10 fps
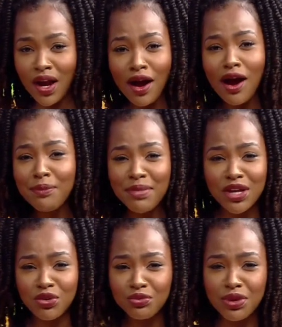Are
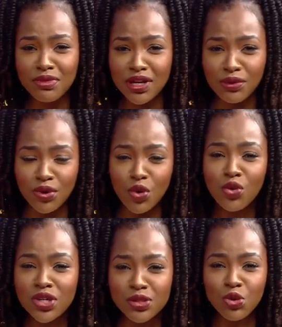men or women,
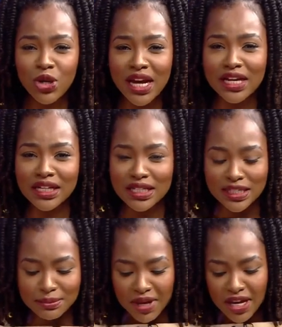who is more likely
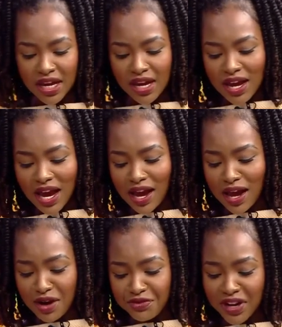to make
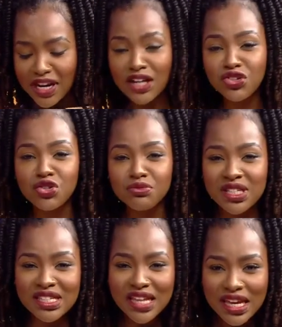financial
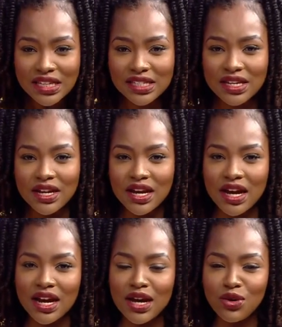mistakes?
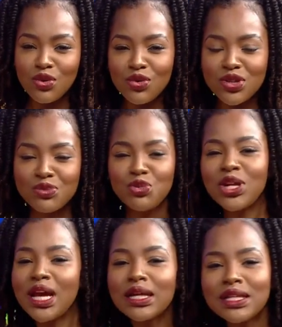Who is
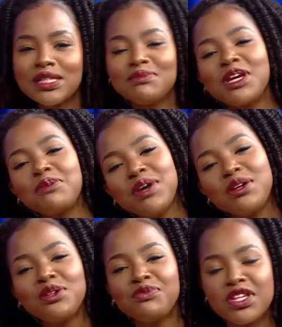more likely to make
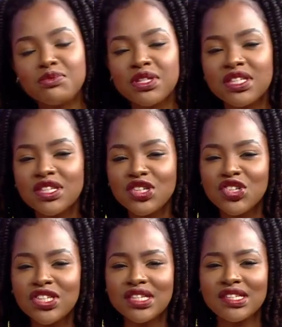better investment
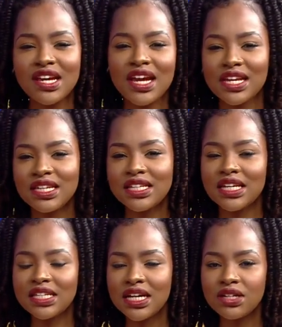decisions? Is there any
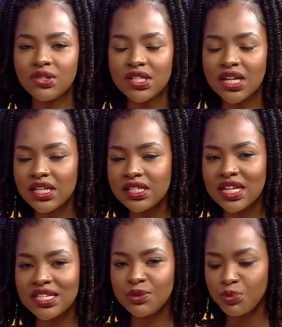data or science
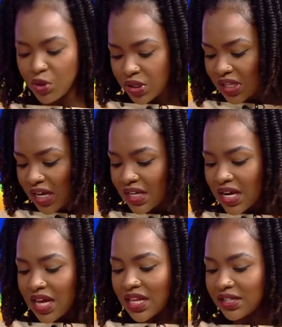that supports that?
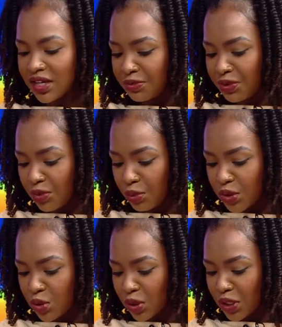That's going to be what we're
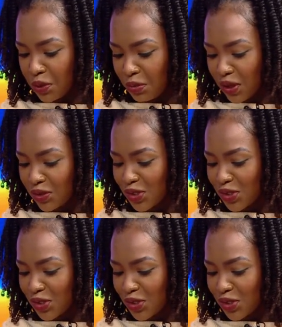talking about.